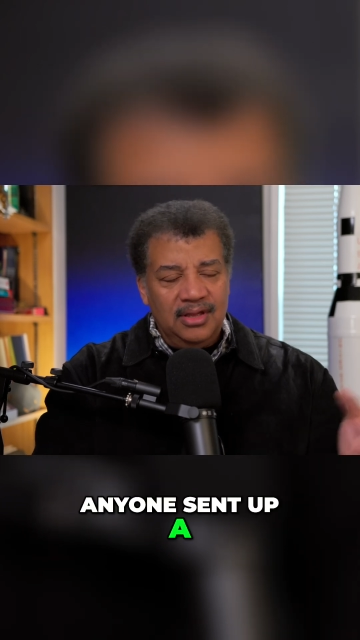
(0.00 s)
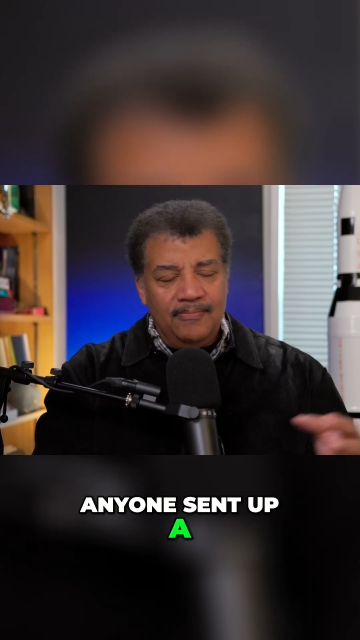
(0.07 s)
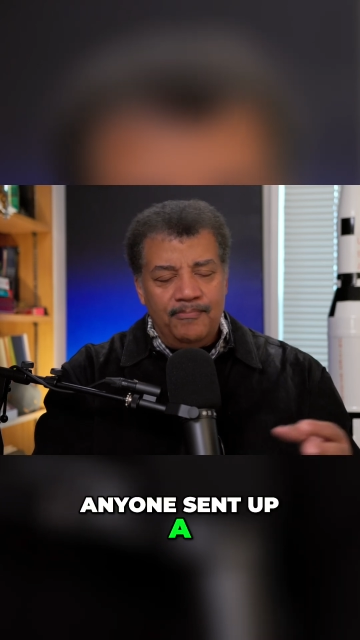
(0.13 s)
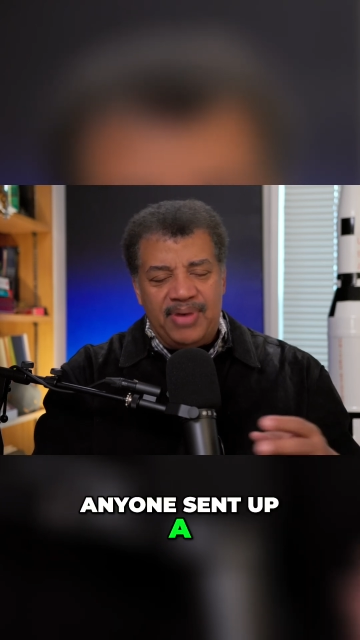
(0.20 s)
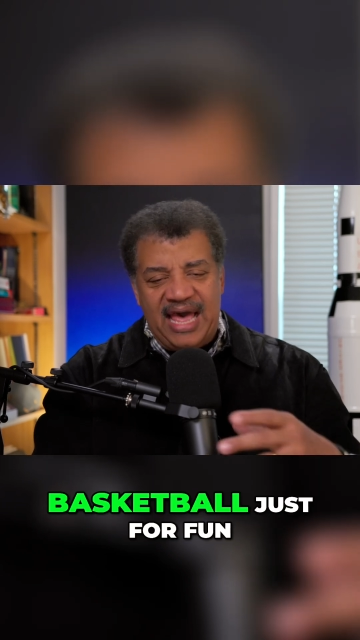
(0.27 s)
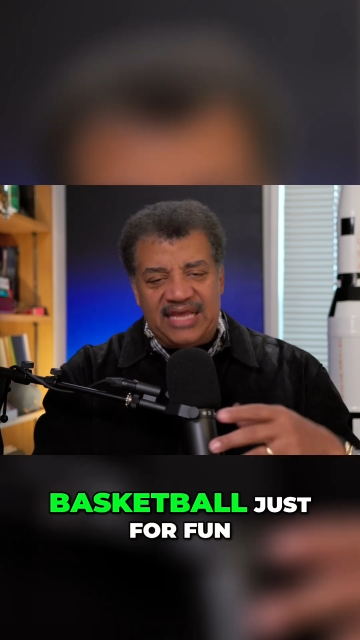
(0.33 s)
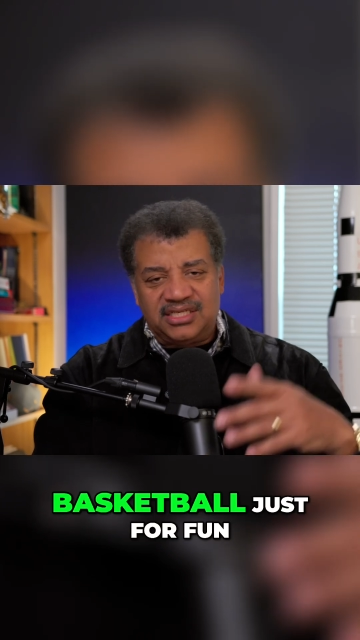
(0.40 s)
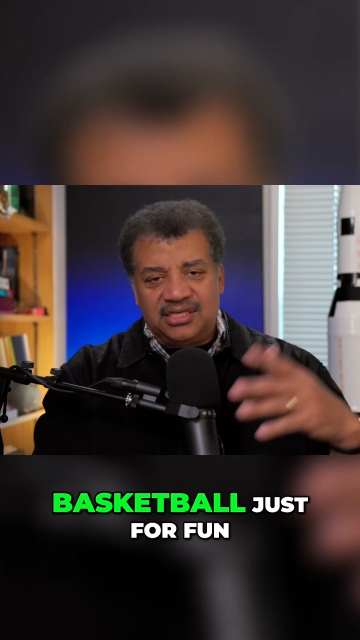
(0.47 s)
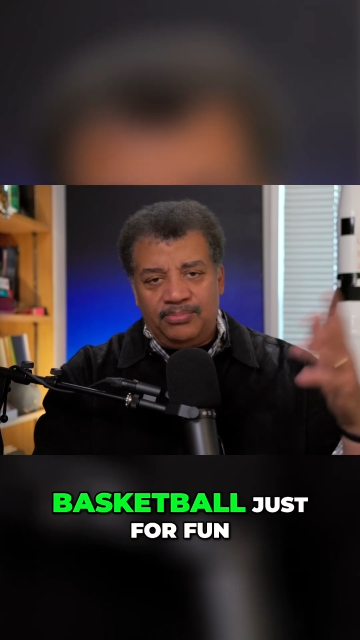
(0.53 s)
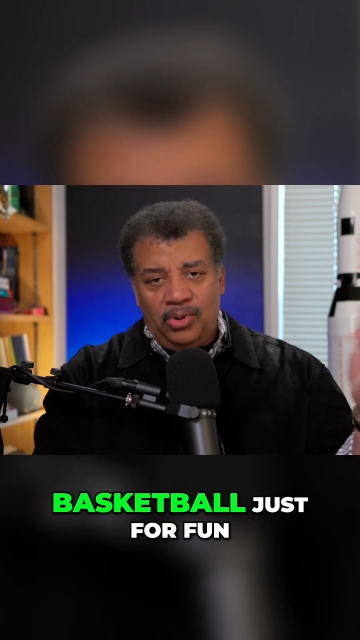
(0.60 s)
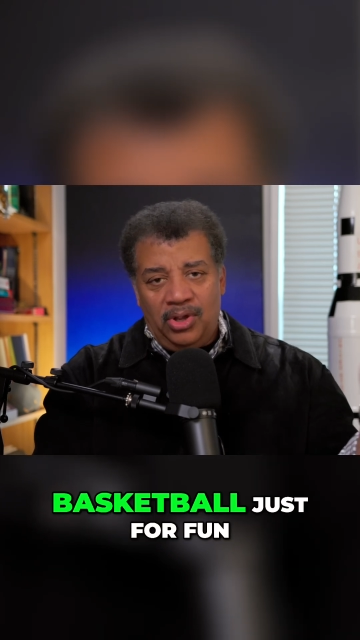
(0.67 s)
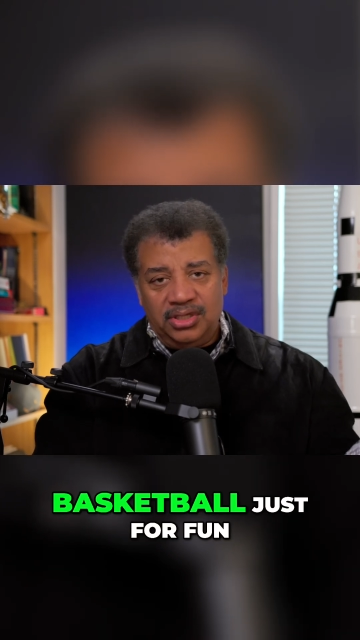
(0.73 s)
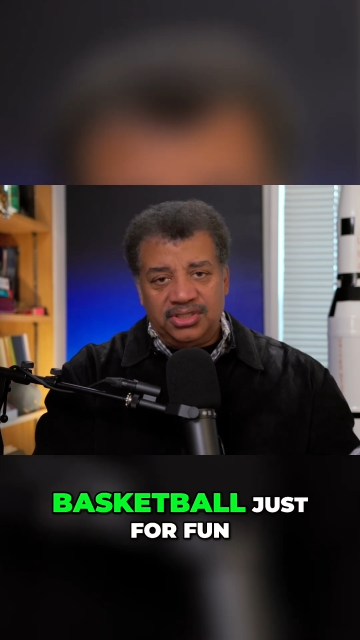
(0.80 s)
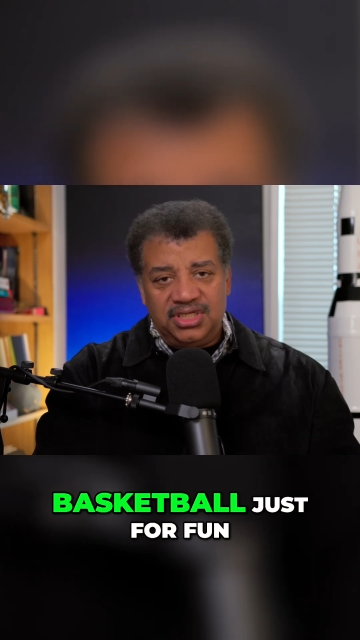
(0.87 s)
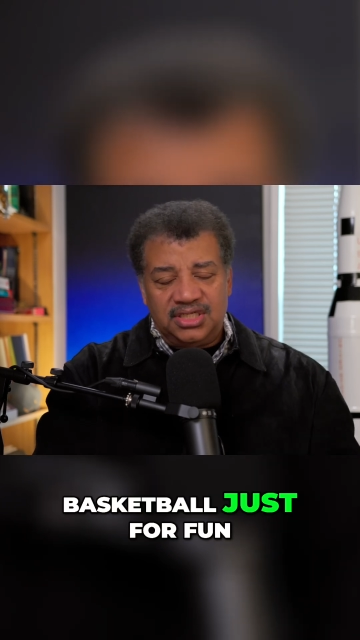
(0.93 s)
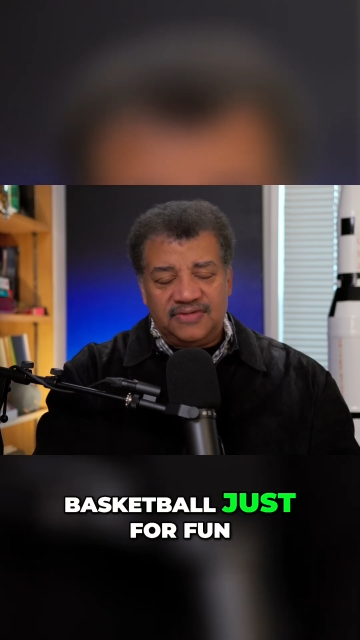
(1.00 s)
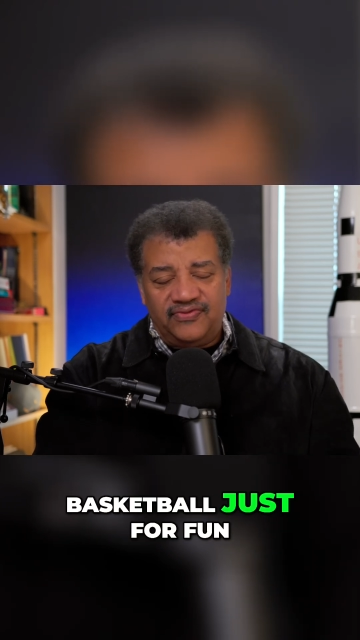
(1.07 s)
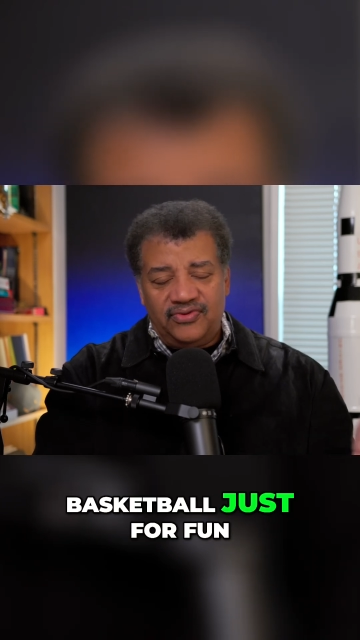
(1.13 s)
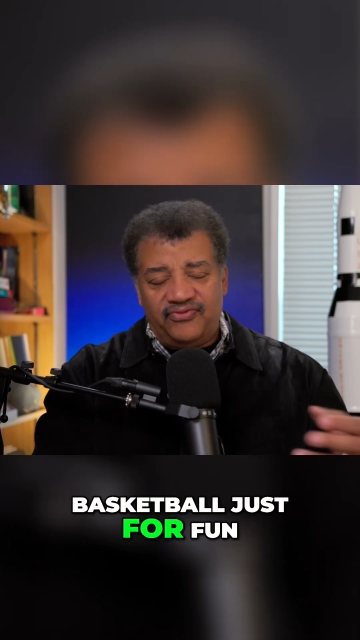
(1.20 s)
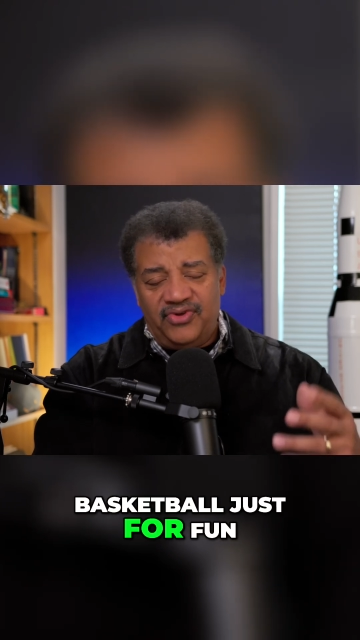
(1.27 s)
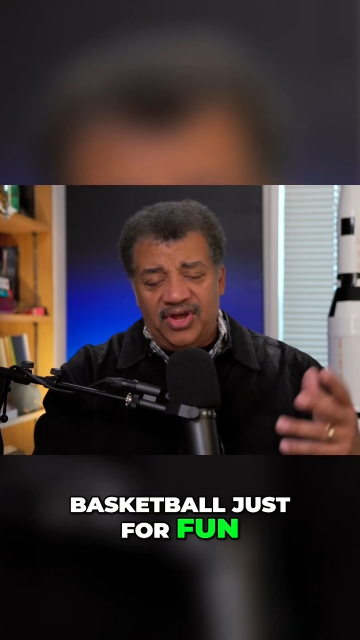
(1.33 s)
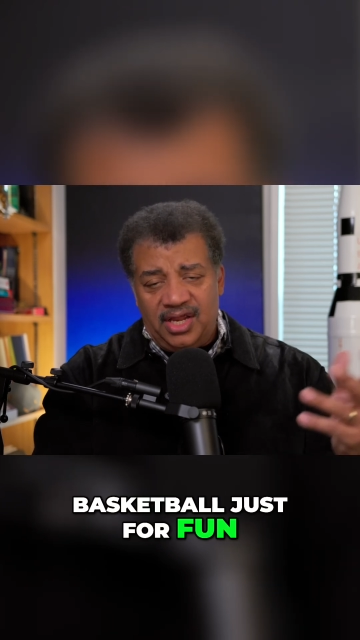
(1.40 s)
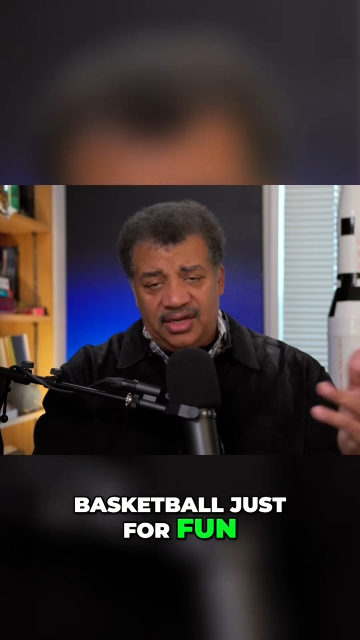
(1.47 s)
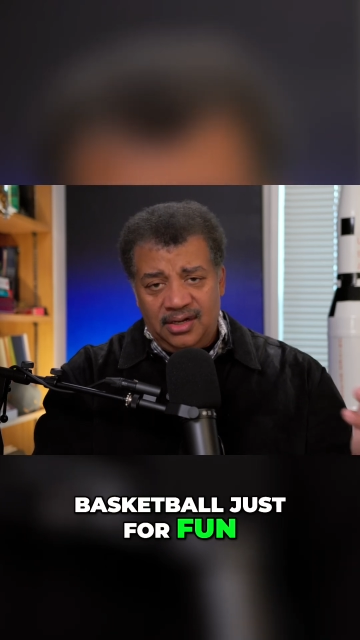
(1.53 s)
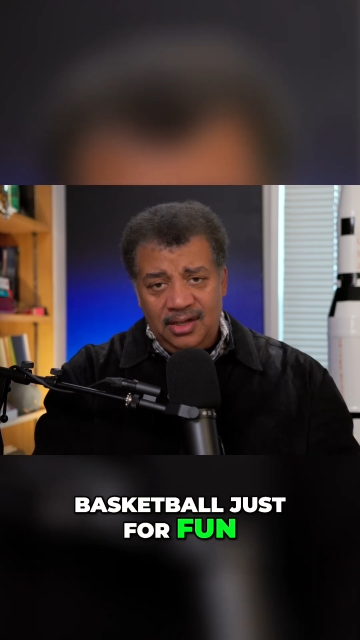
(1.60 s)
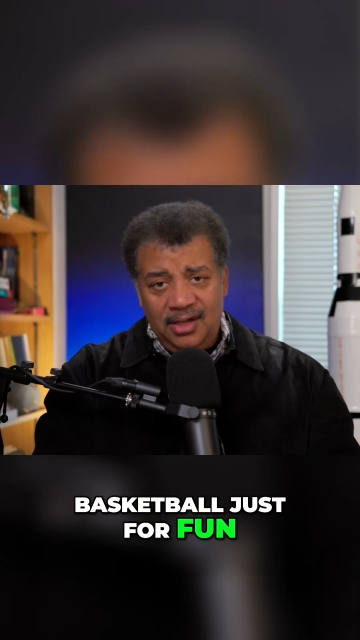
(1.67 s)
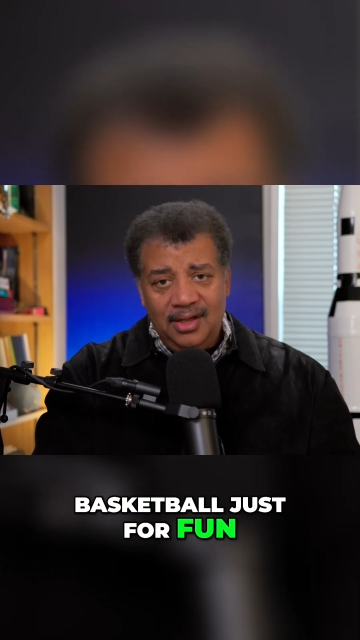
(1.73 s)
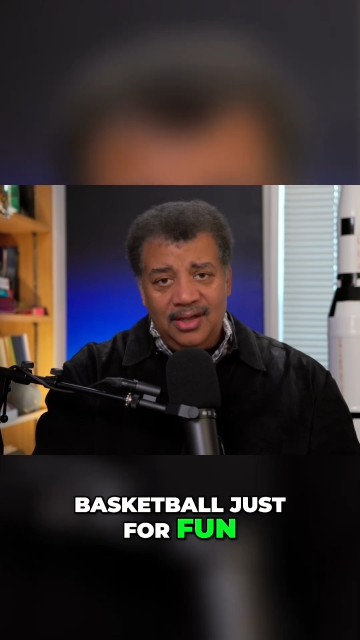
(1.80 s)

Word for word: basketball just for fun.